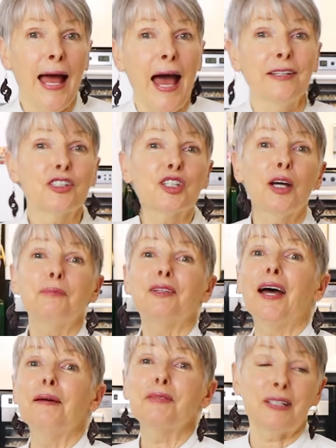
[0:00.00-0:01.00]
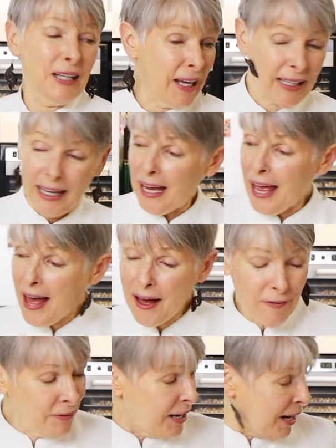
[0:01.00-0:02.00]
And sometimes, like I
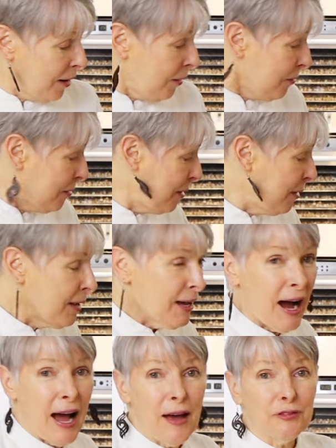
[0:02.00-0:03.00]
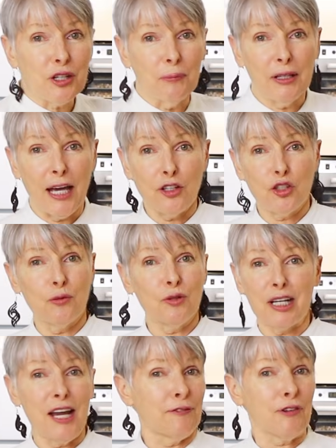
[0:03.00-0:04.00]
have now, I have some
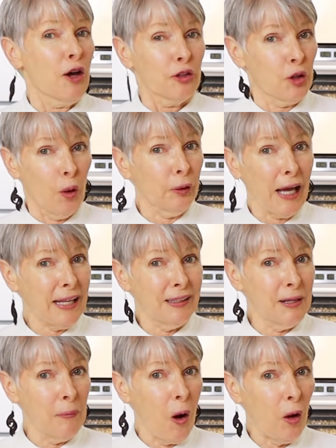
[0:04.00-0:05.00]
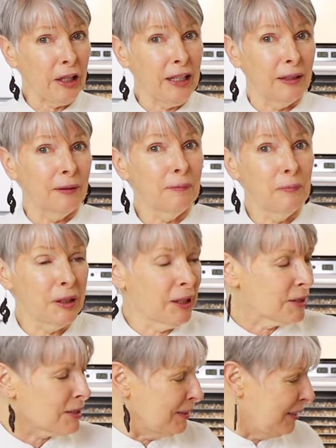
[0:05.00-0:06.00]
cashews left. Don't add them all in
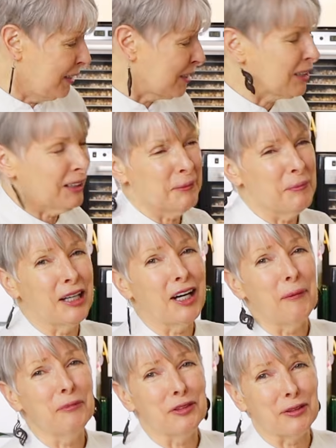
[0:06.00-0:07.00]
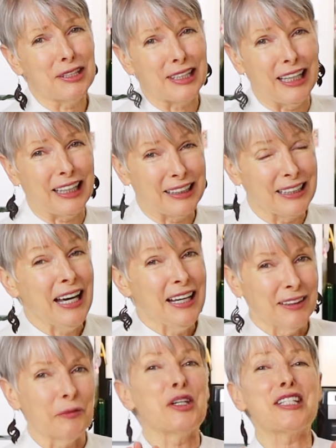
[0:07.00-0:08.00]
because it's going to become too thick.
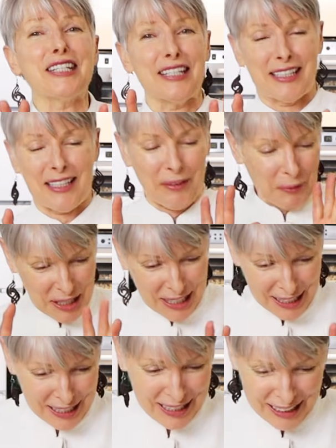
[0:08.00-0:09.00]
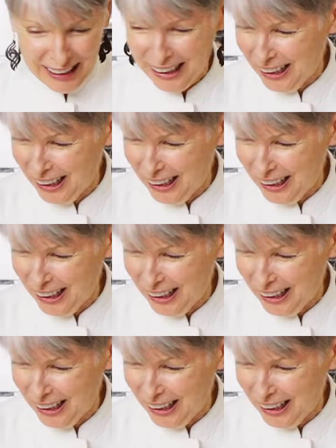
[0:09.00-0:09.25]
Resist, resist.